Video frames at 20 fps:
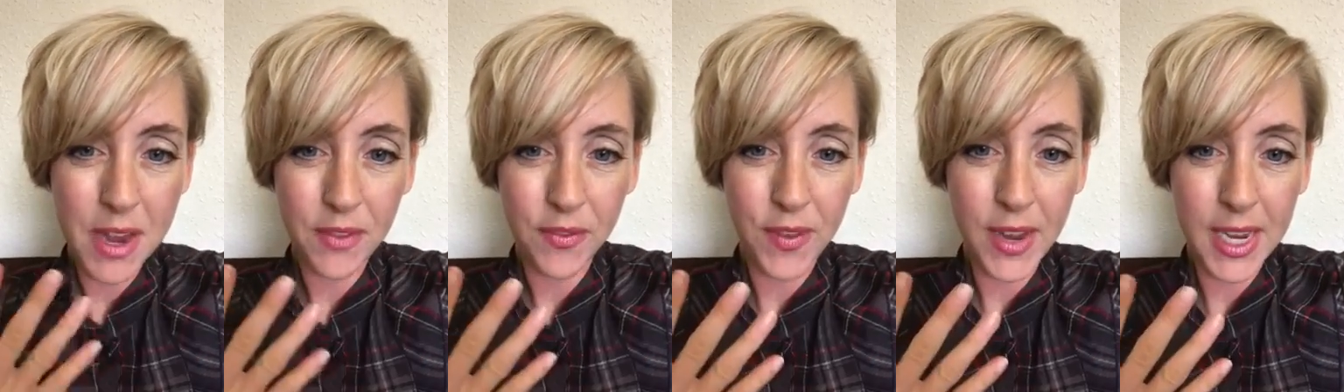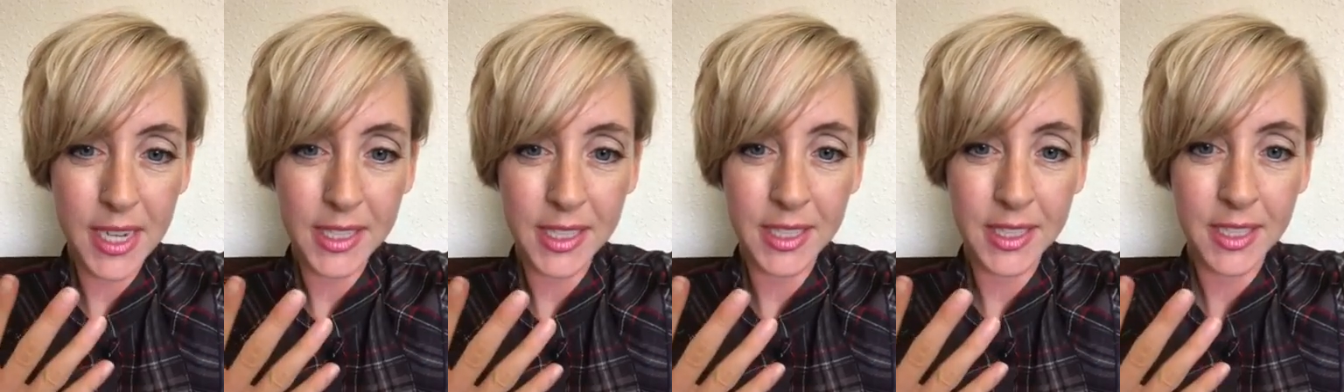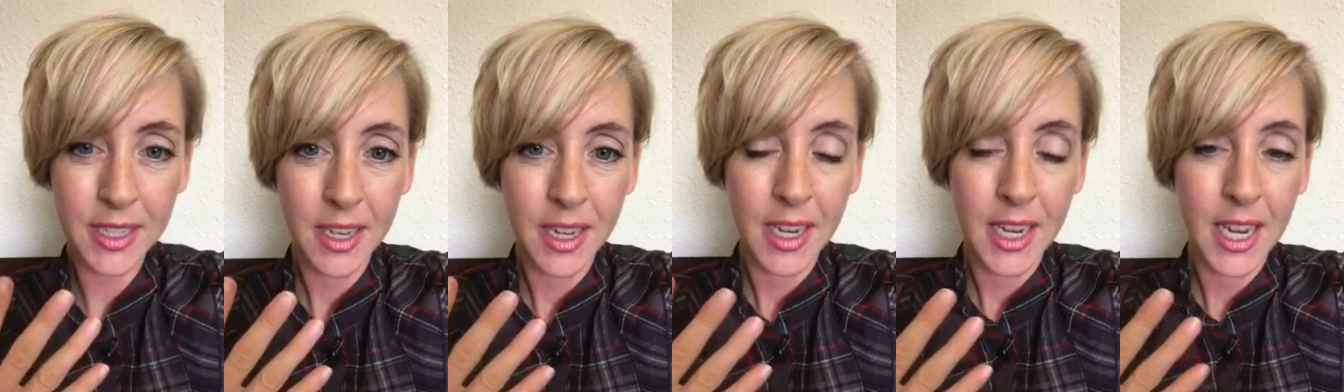my
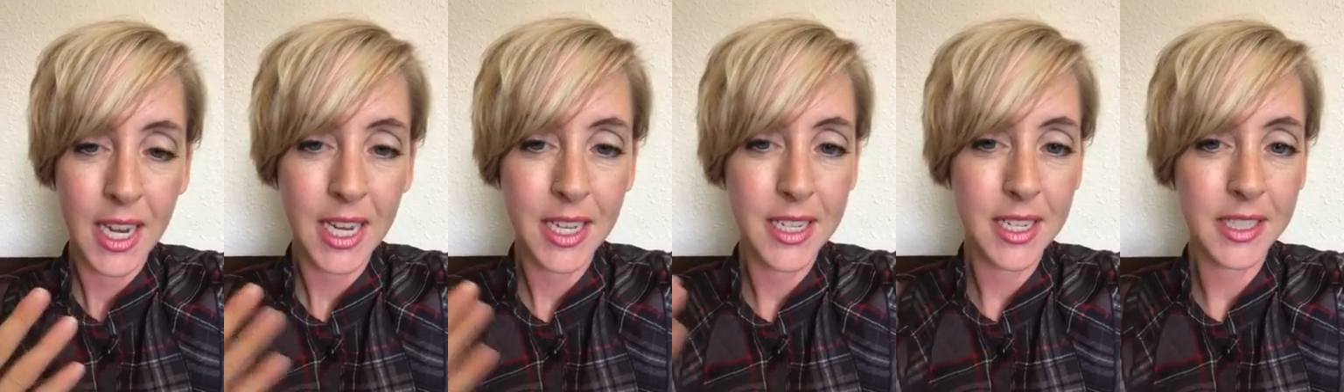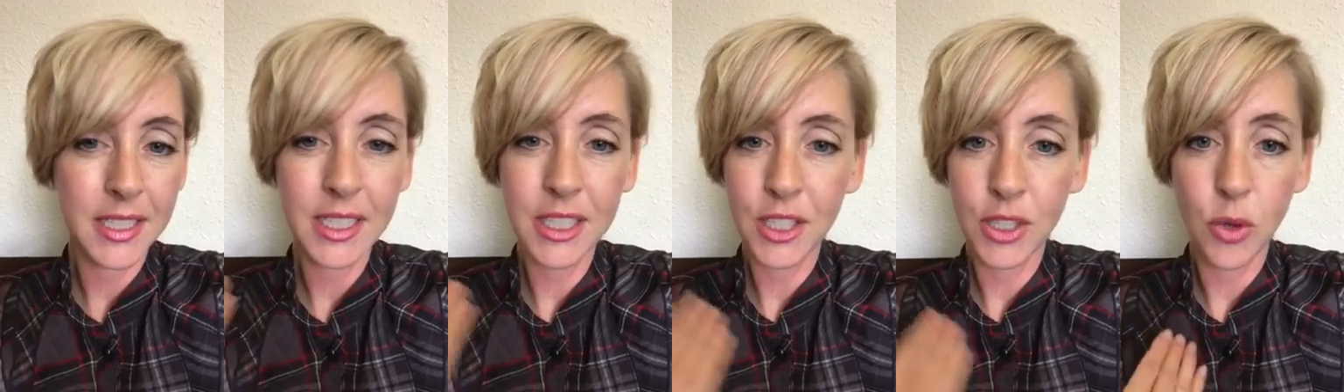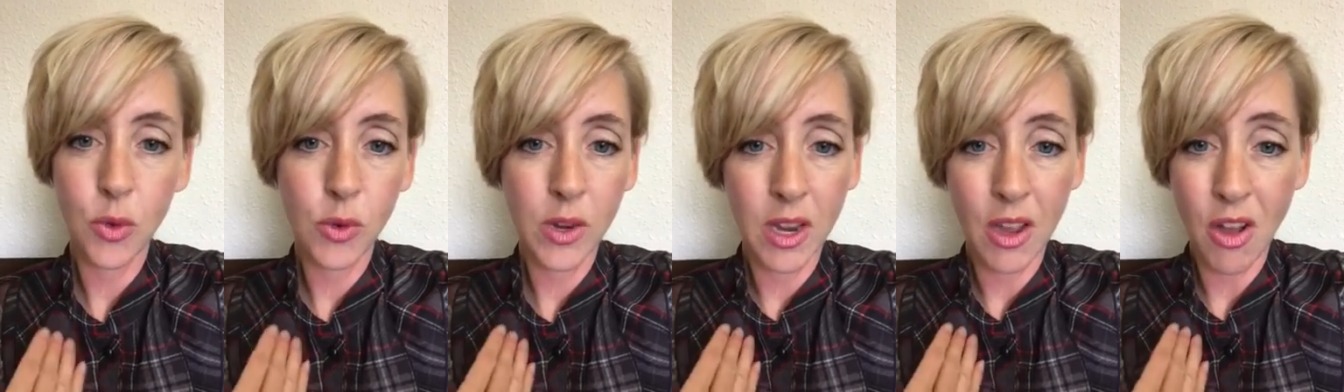face, it doesn't
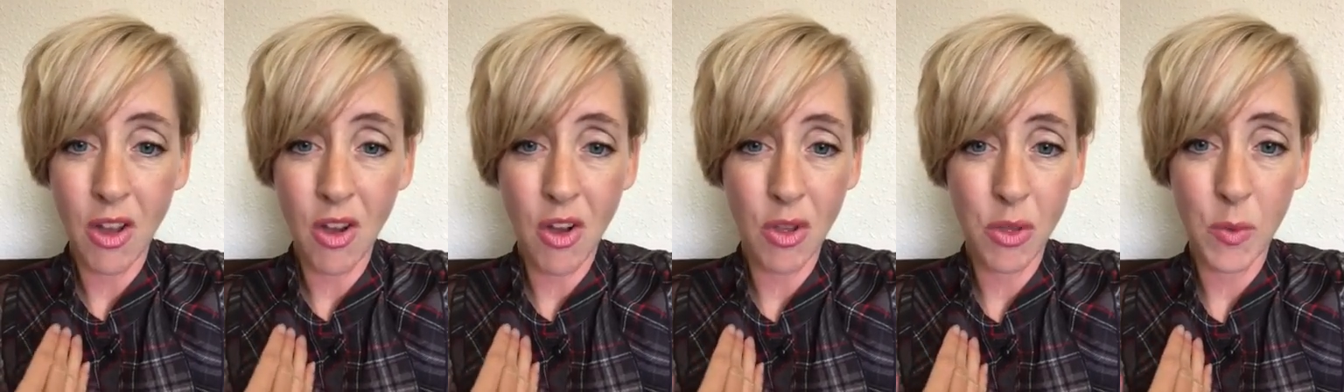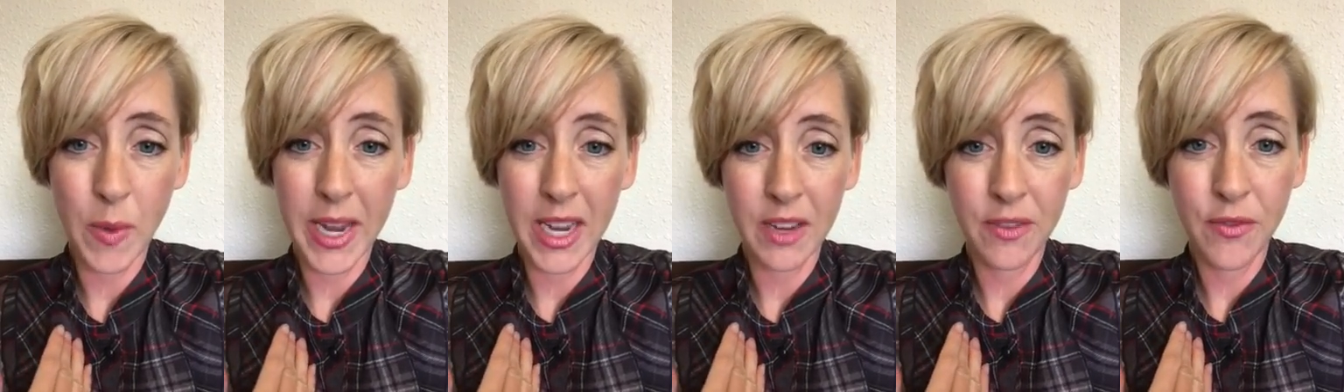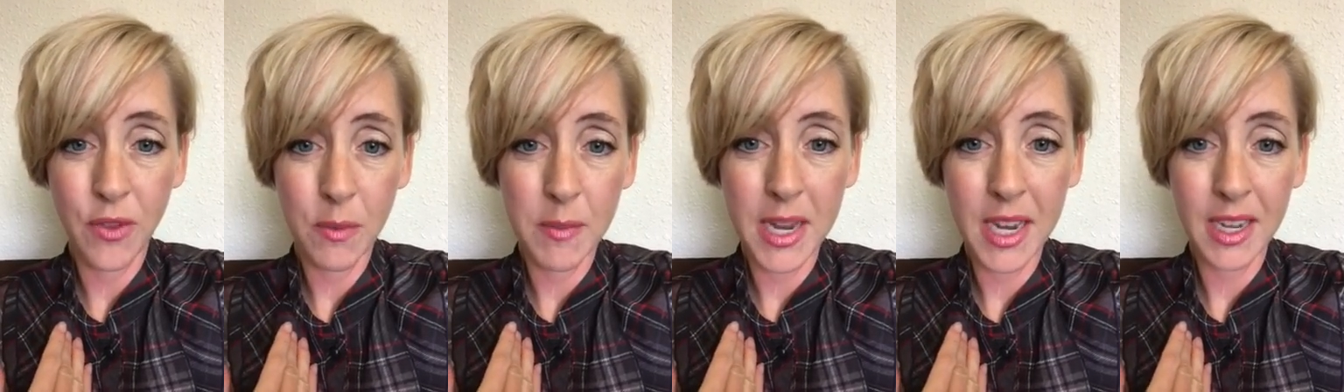soak all the way
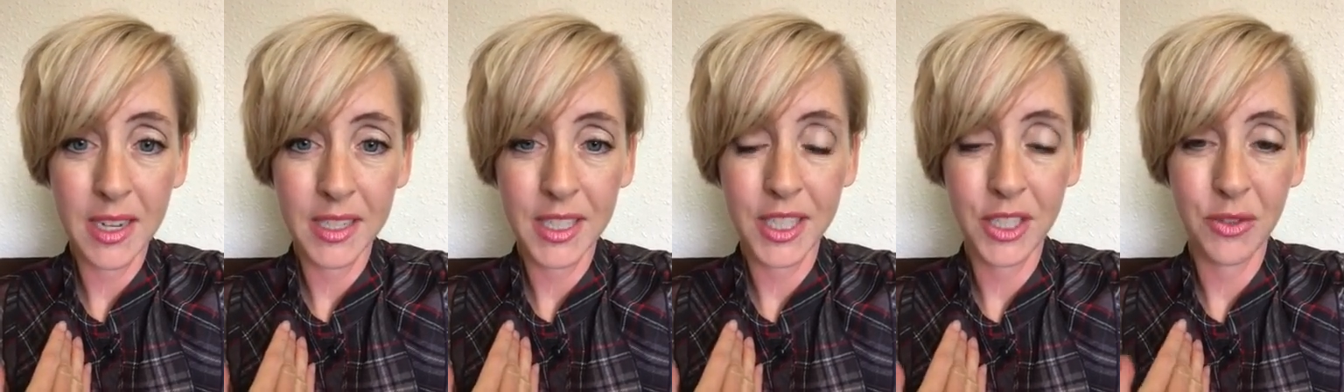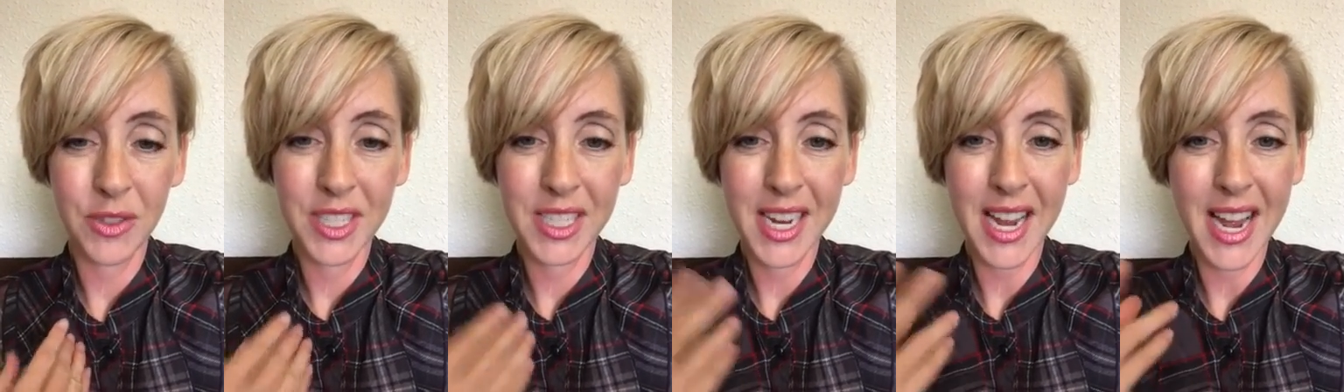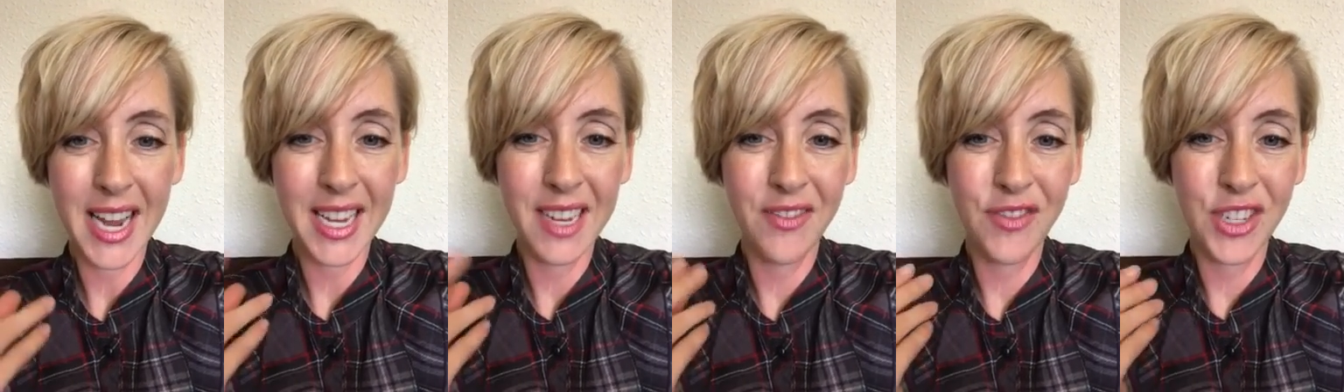in for me, so it's
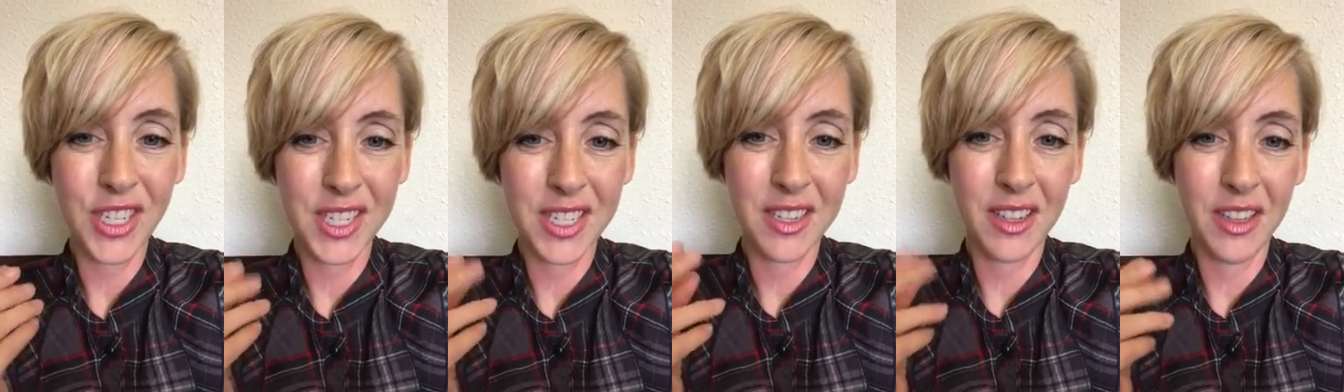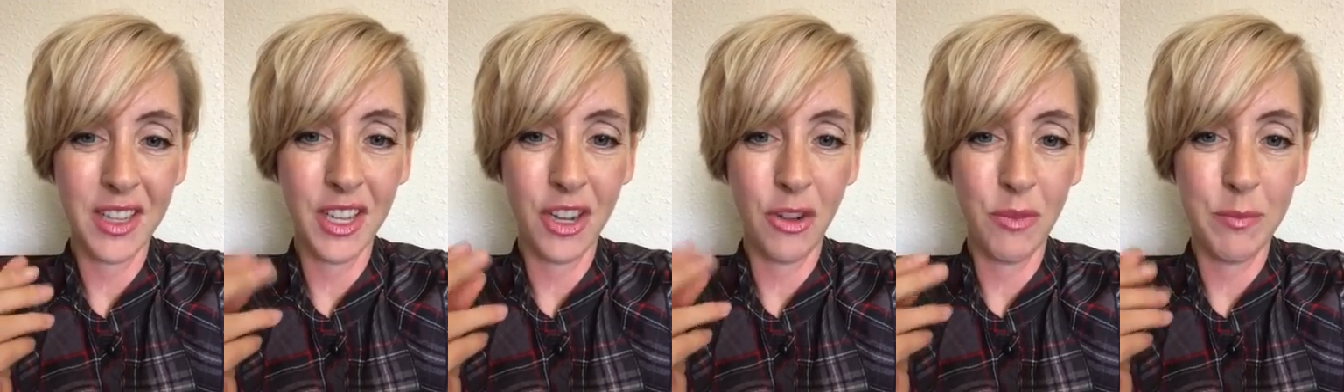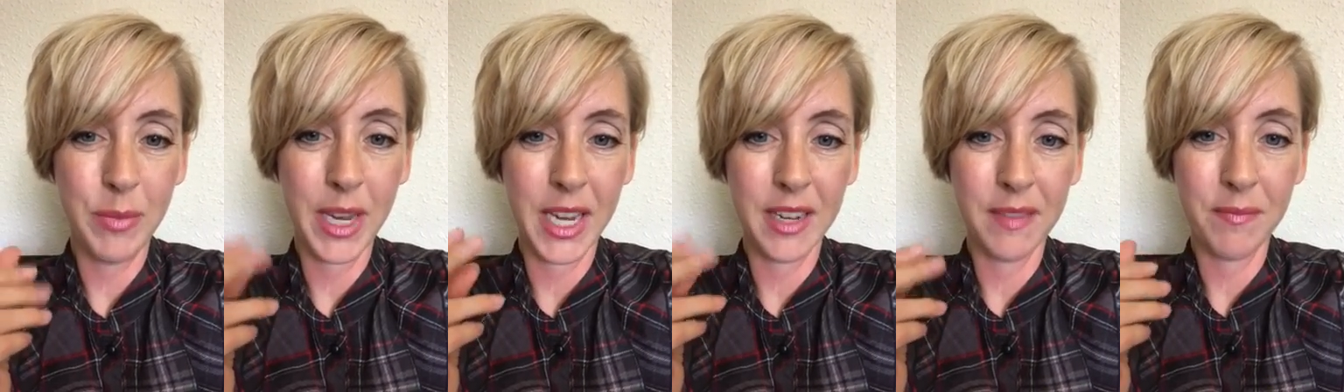kind of just a little
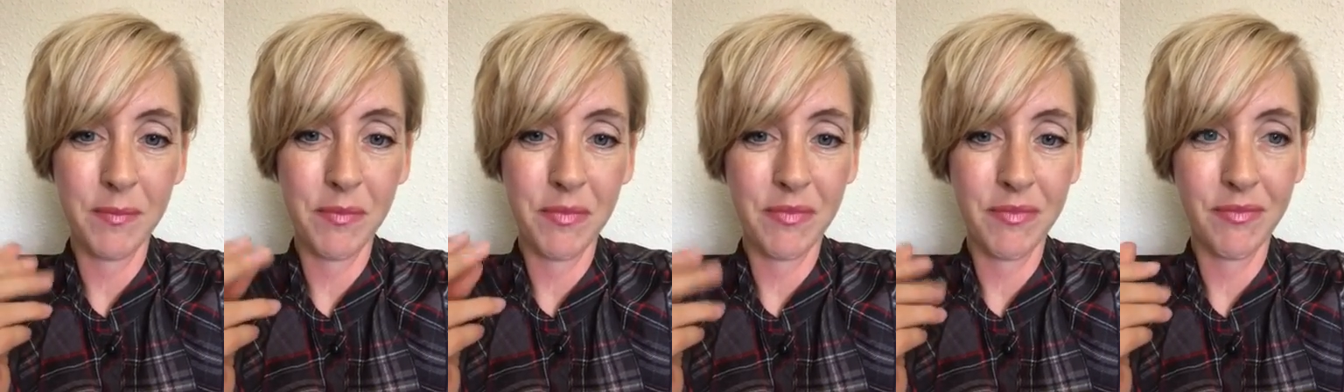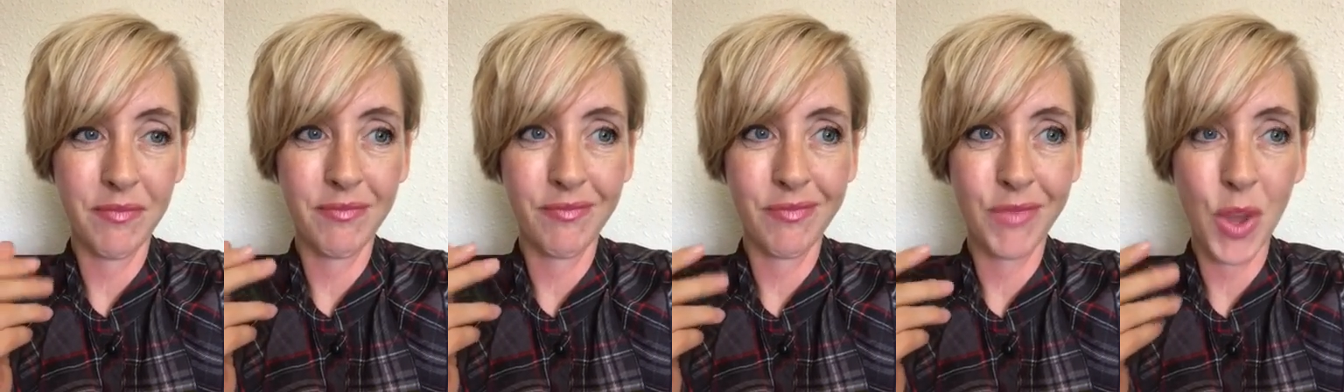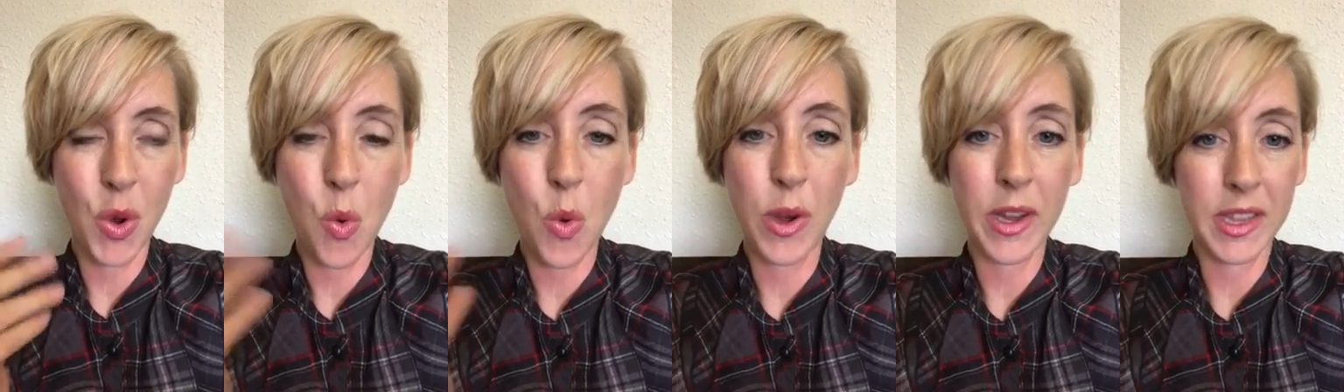bit
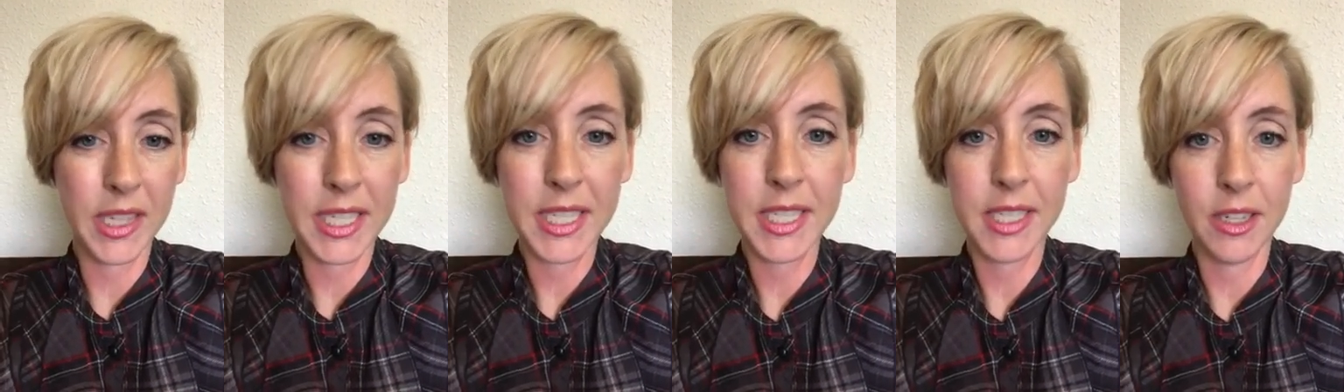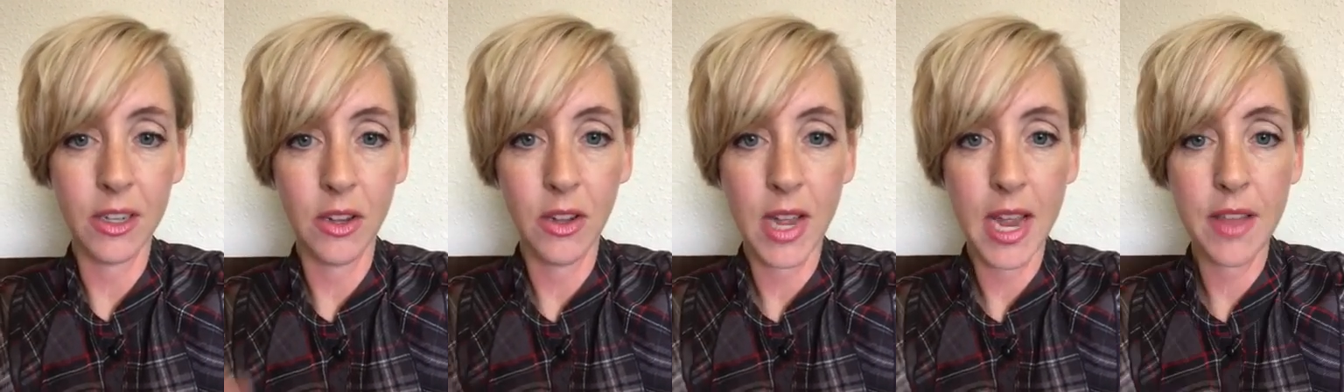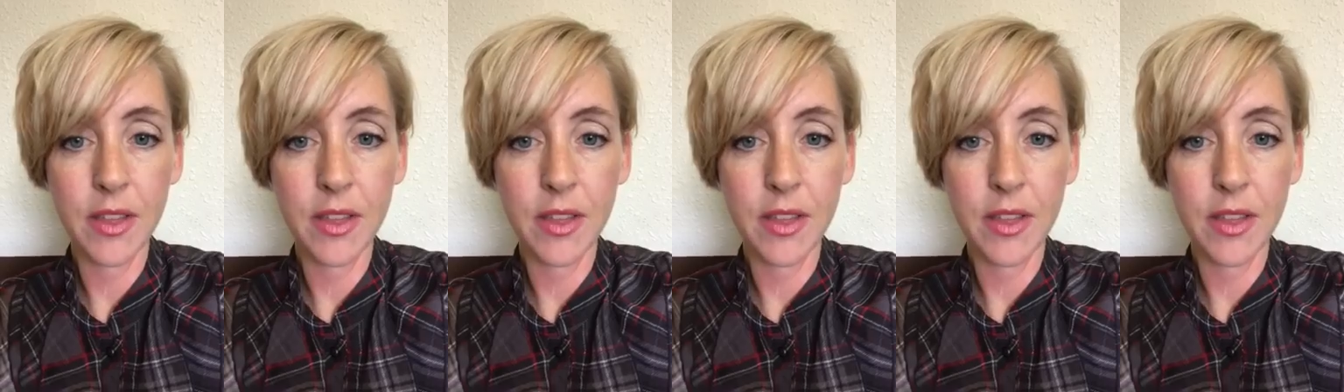oily still.